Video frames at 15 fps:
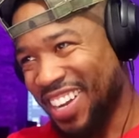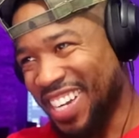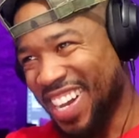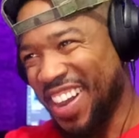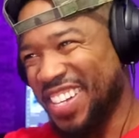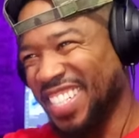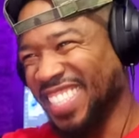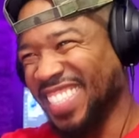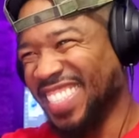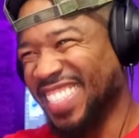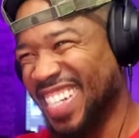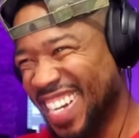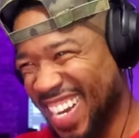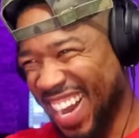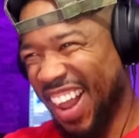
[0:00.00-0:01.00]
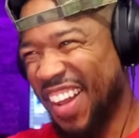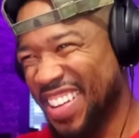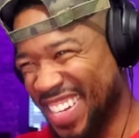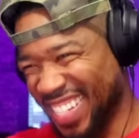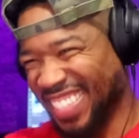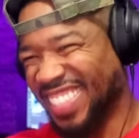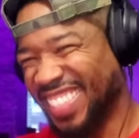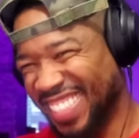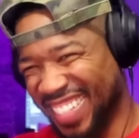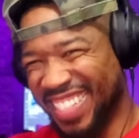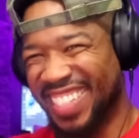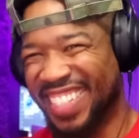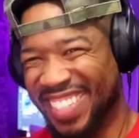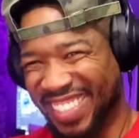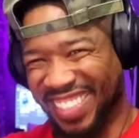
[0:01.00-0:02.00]
Nick Cannon. Crazy. We're talking
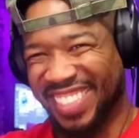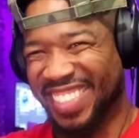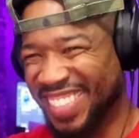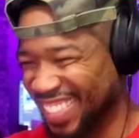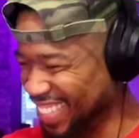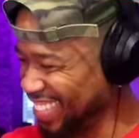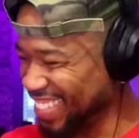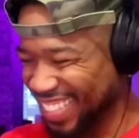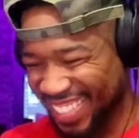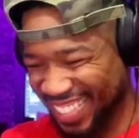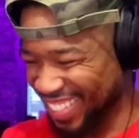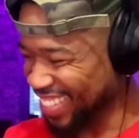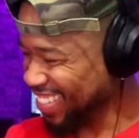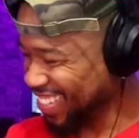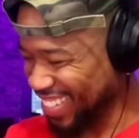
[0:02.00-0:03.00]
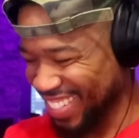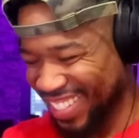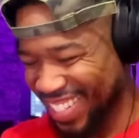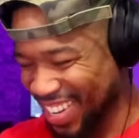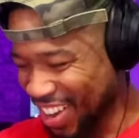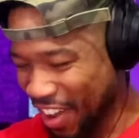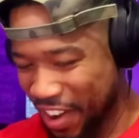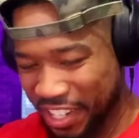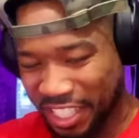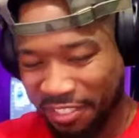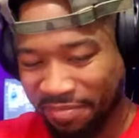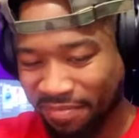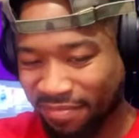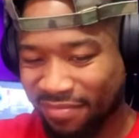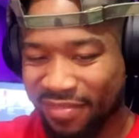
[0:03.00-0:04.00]
about Nick Cannon. It's already, you're already
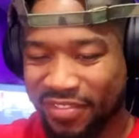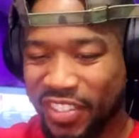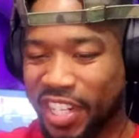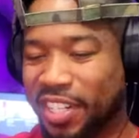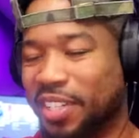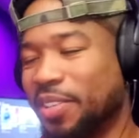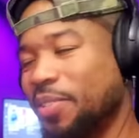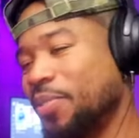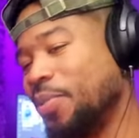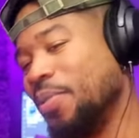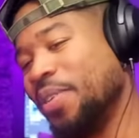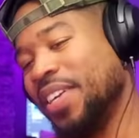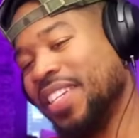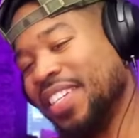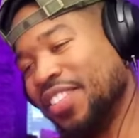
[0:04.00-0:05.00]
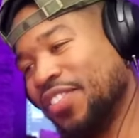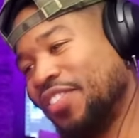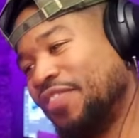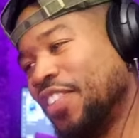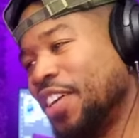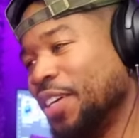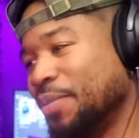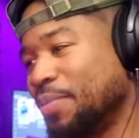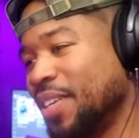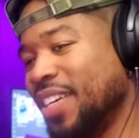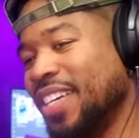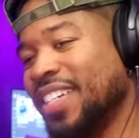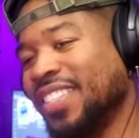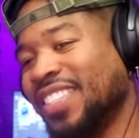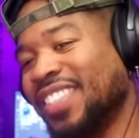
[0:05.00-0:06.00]
lost. No. Fucking corny as fuck, bro.